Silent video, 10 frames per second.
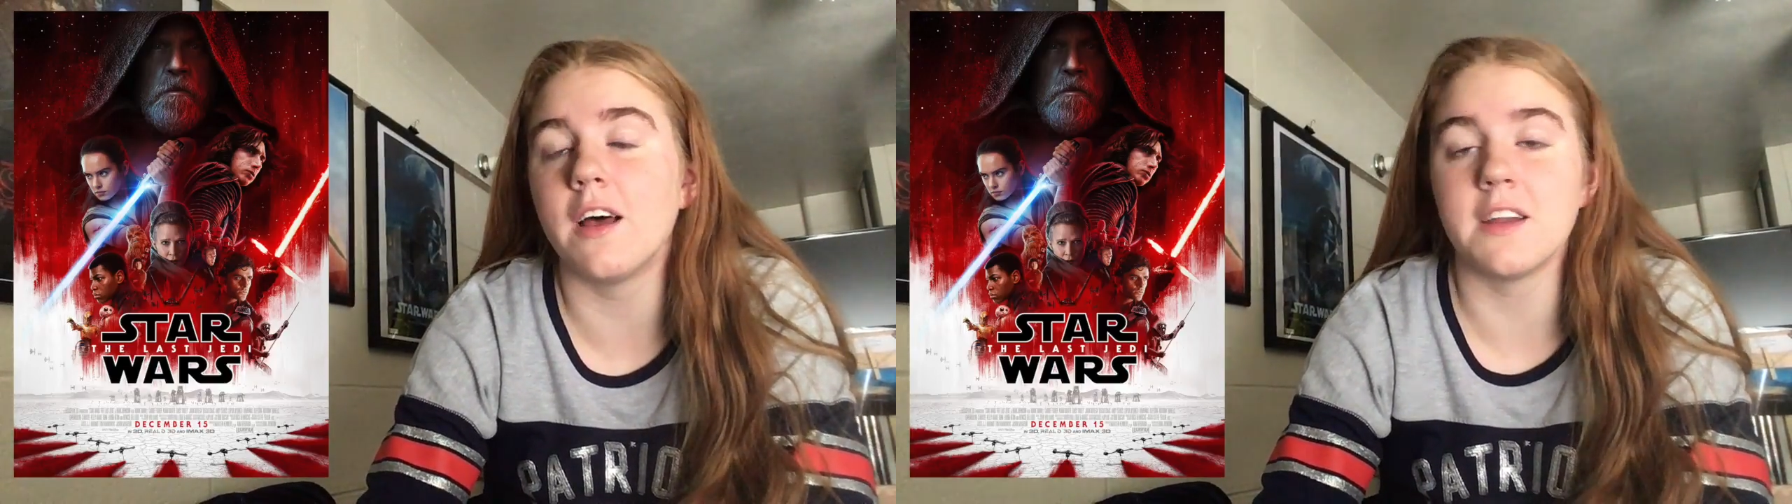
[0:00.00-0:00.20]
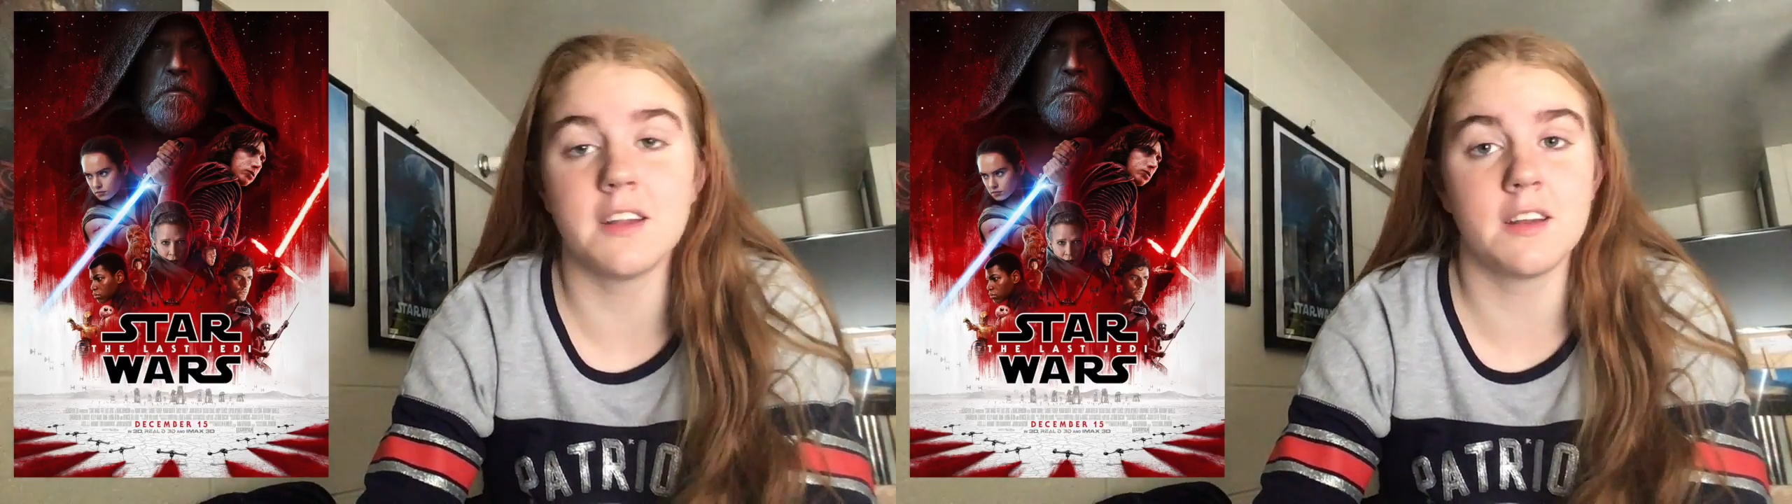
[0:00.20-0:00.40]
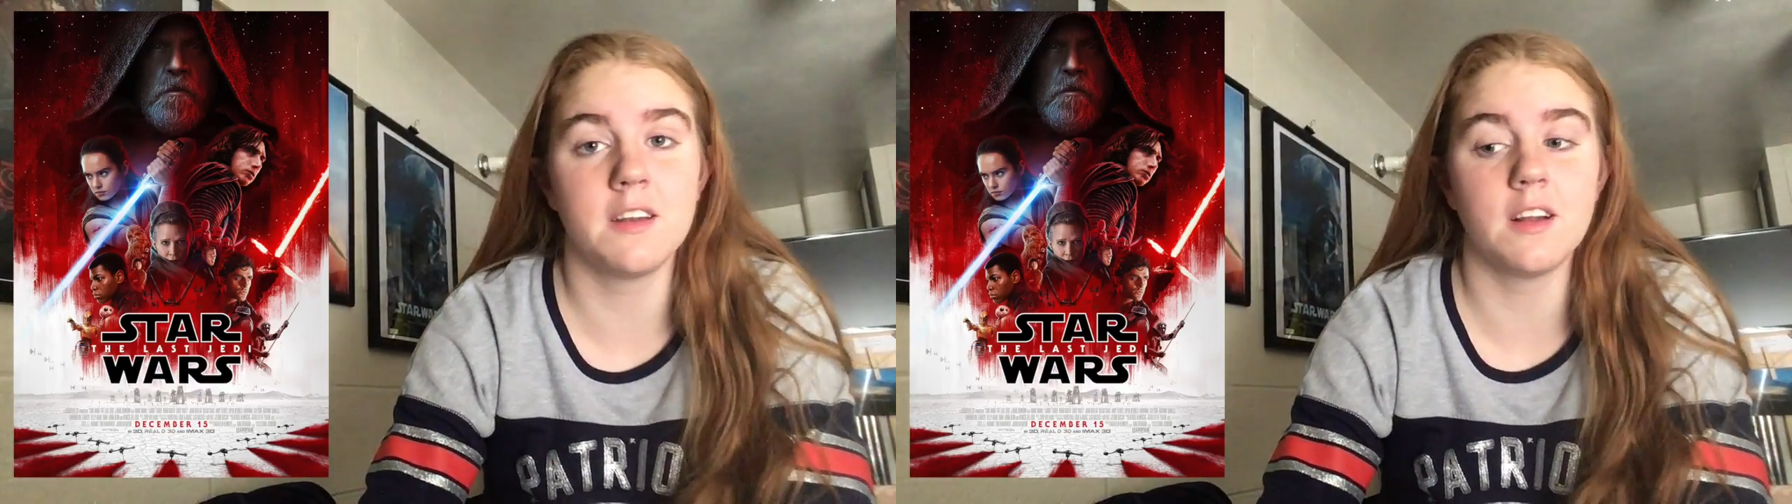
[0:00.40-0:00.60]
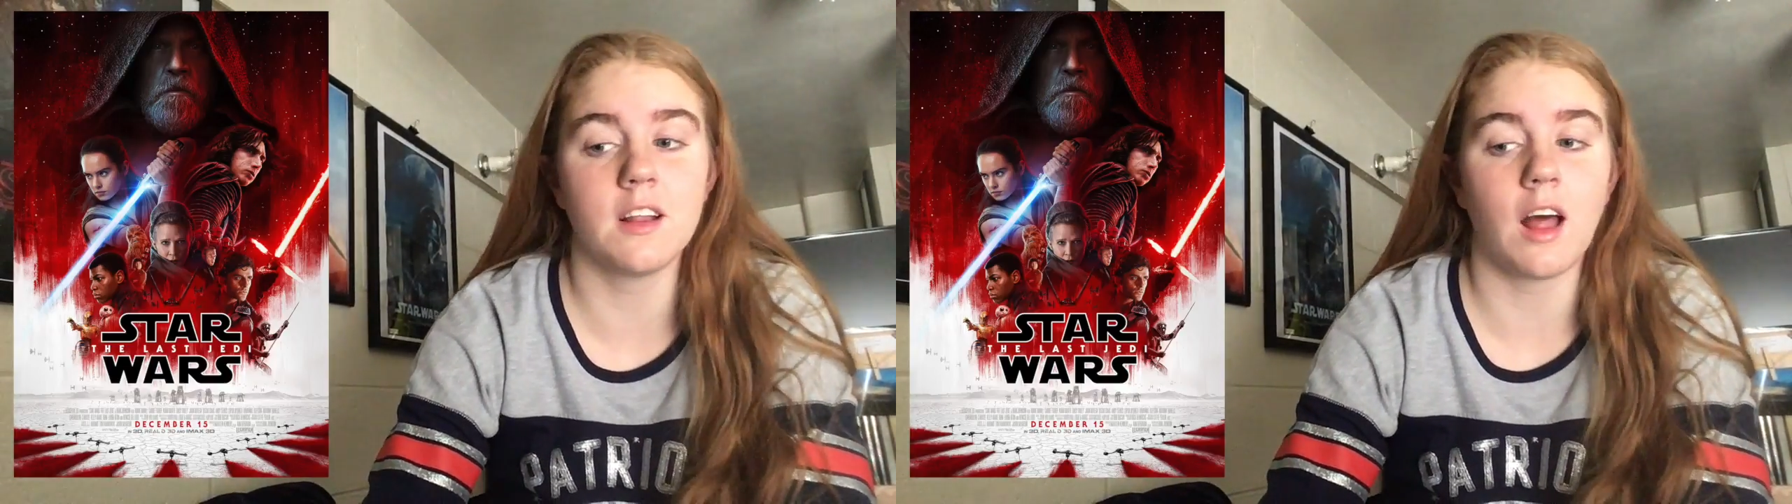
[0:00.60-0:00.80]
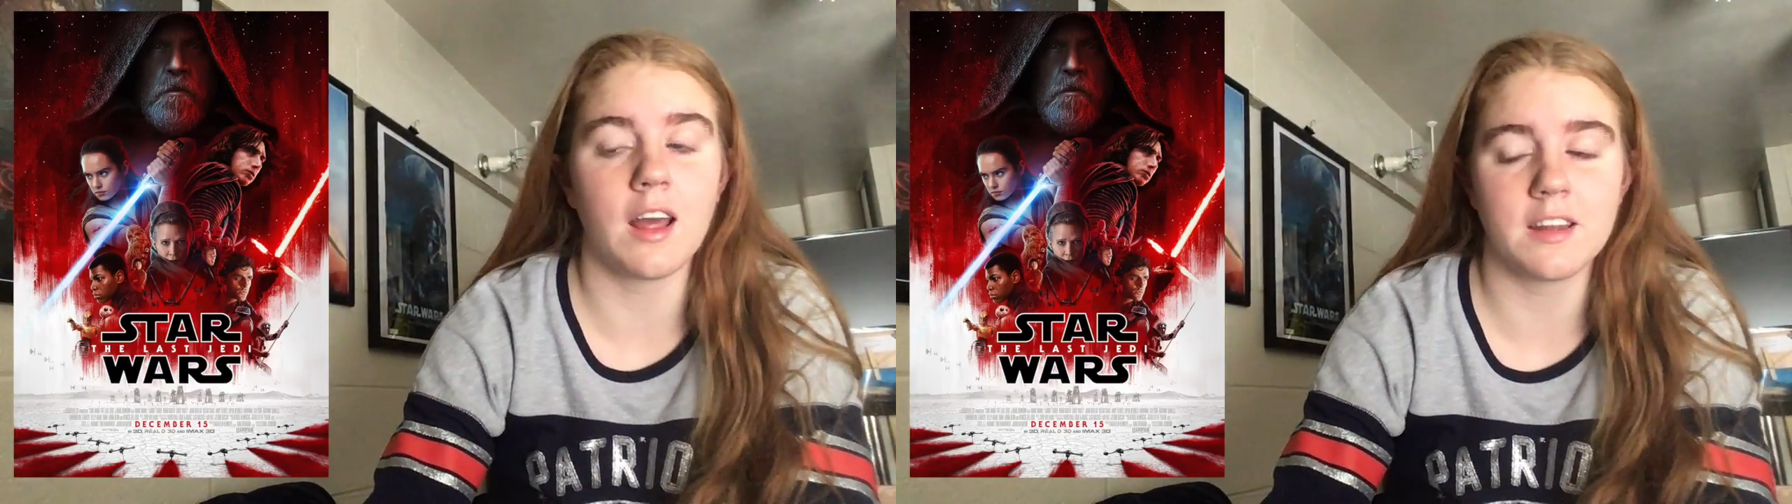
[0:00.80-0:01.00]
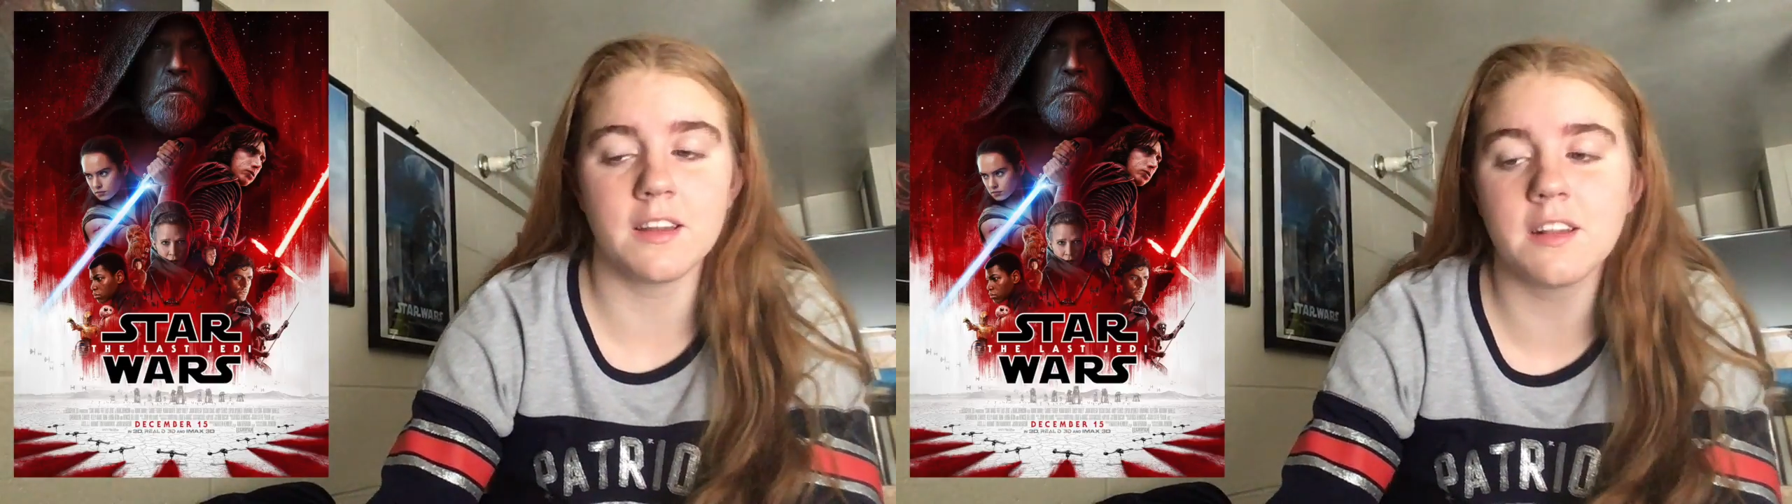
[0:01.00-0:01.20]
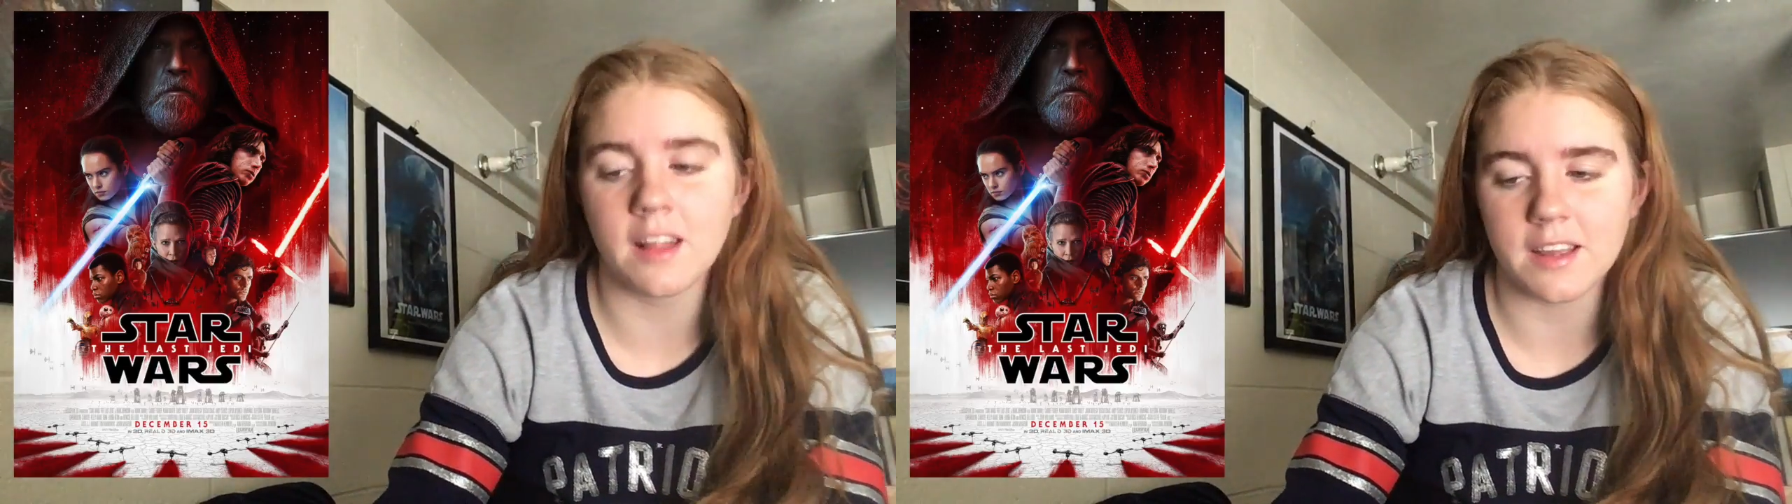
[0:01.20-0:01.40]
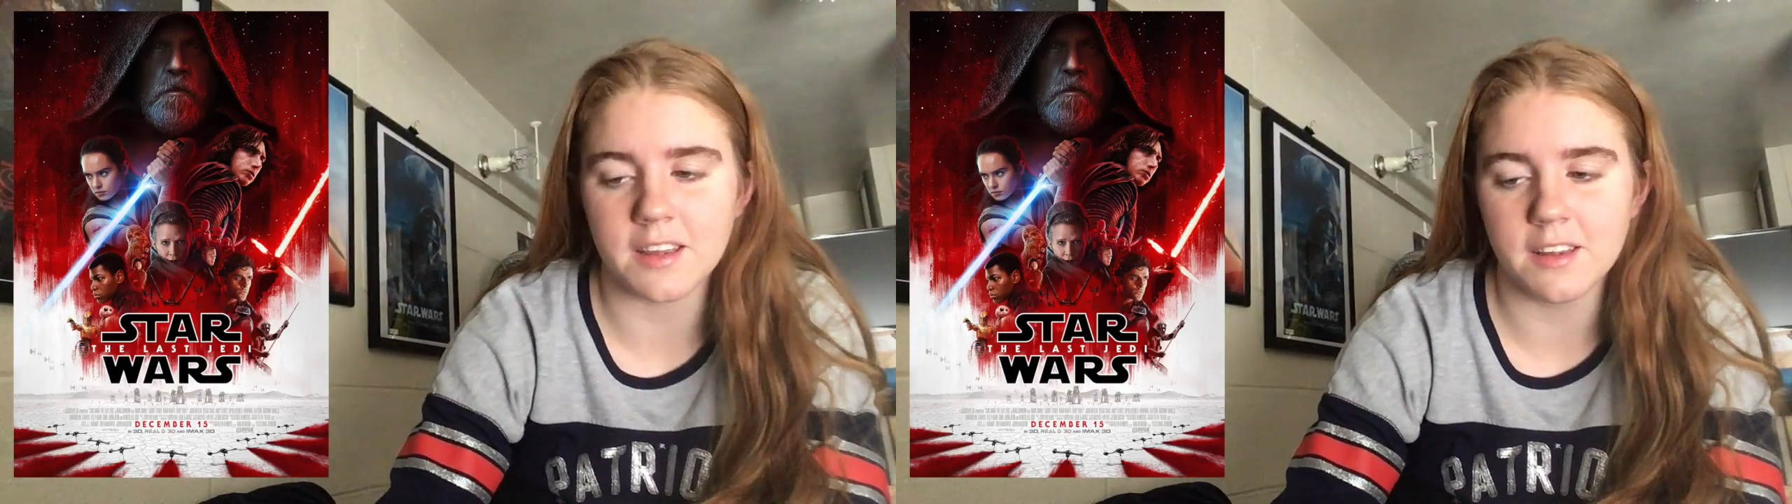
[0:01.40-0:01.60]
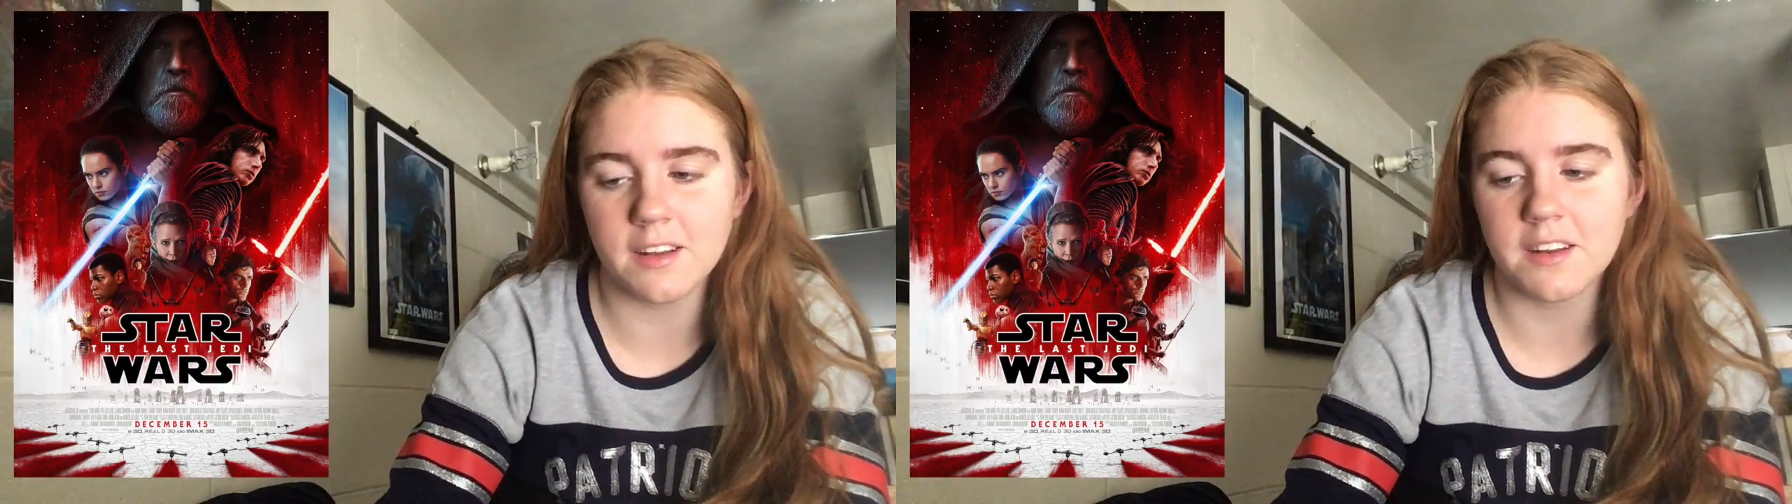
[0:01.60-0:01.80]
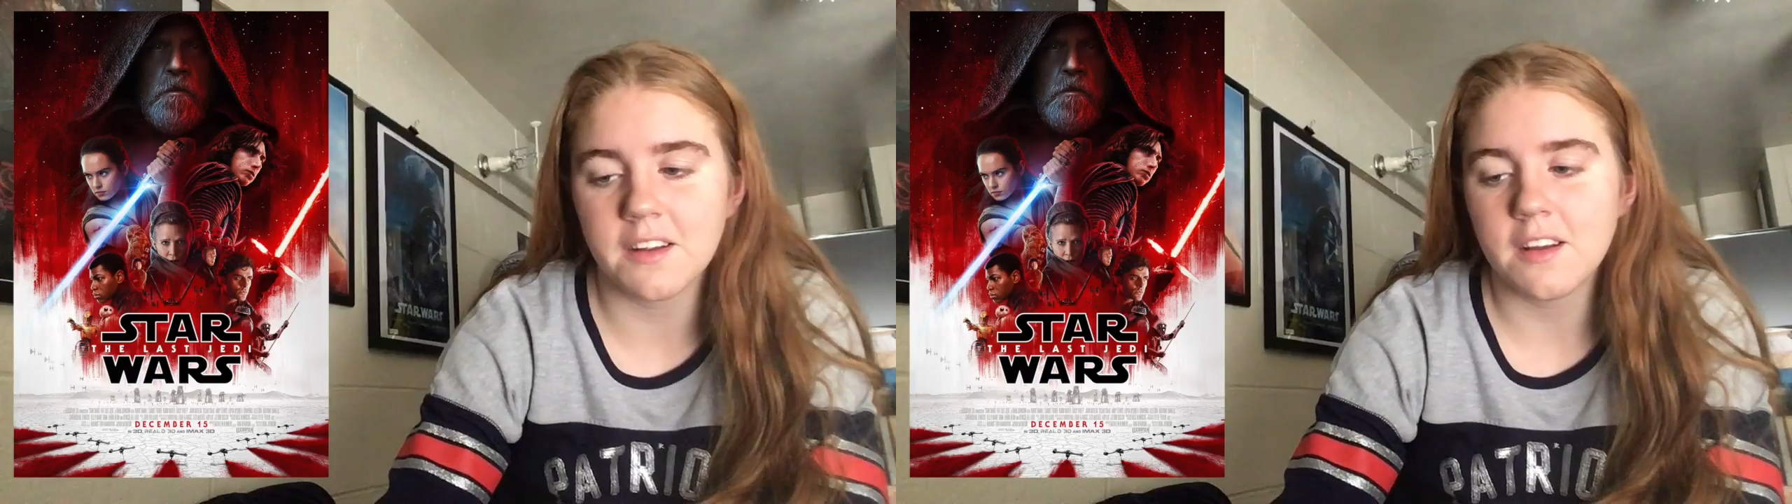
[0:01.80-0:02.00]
I did I did like it.